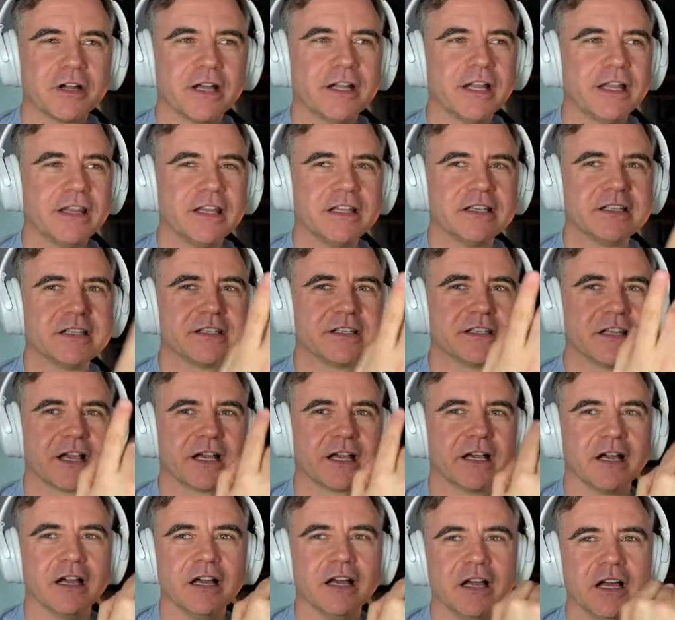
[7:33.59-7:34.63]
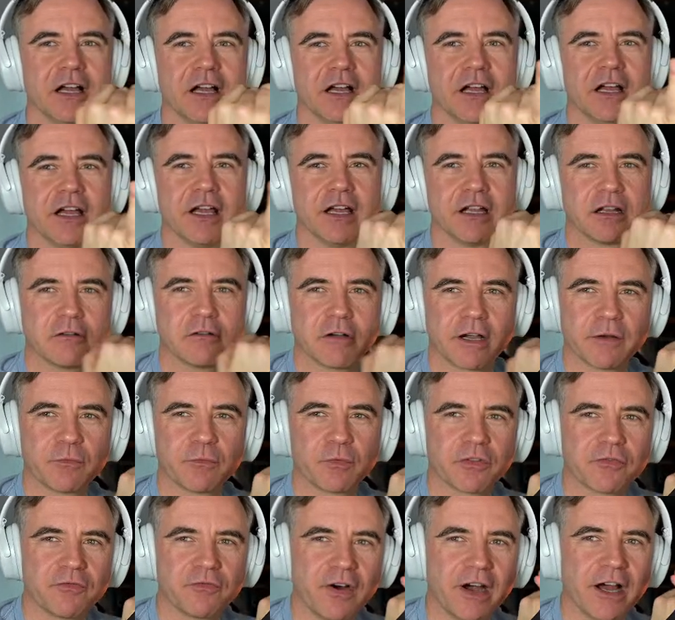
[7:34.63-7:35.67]
And this is integrated
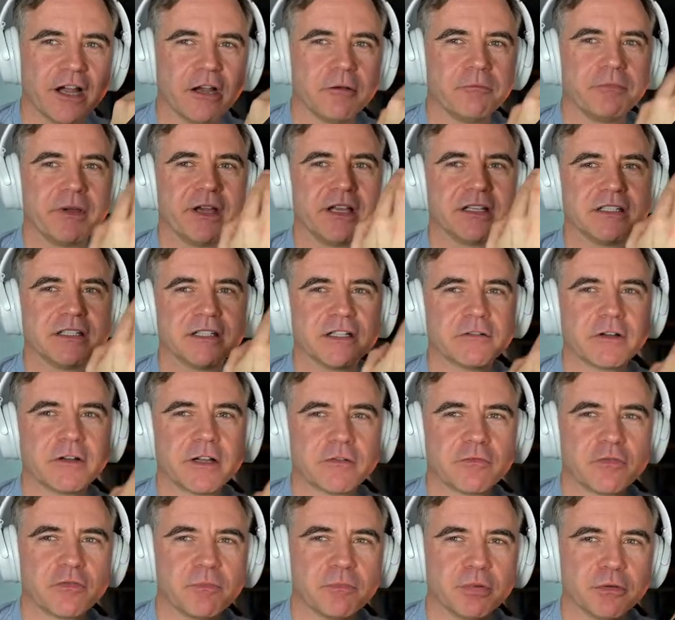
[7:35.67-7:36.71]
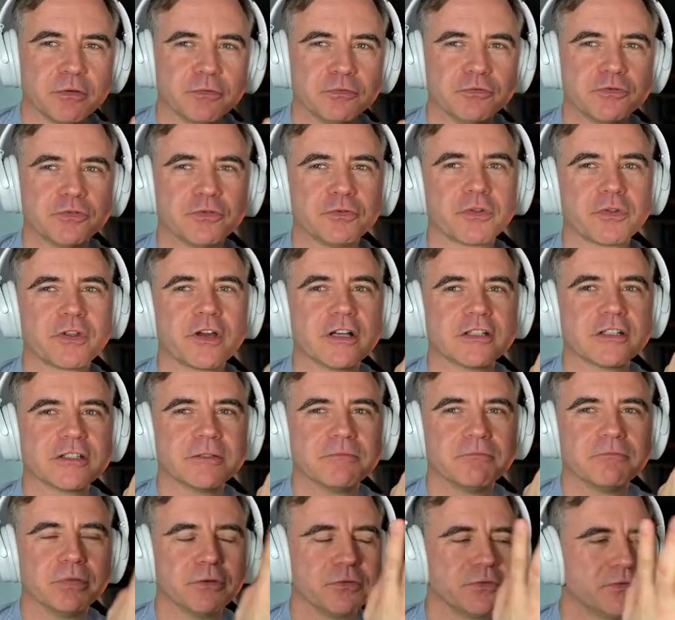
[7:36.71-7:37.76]
with Firebase, integrated with Bluetooth, custom
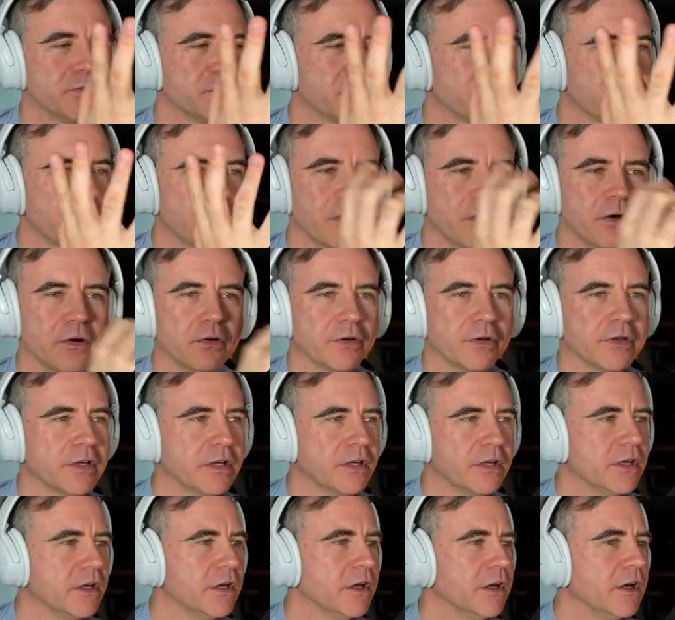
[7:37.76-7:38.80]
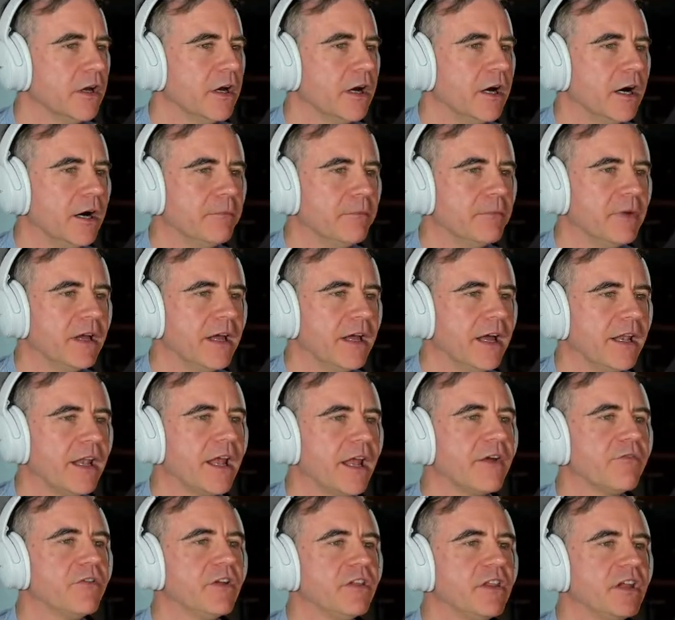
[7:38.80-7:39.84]
Bluetooth code, and
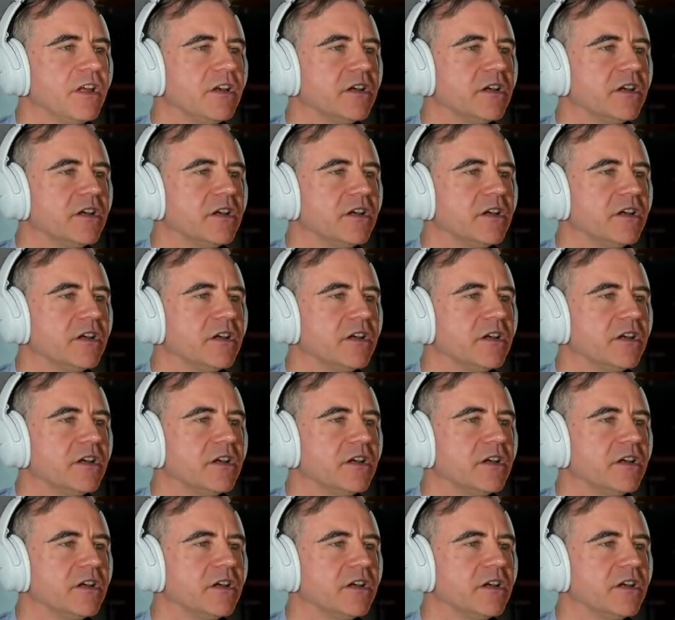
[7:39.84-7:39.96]
everything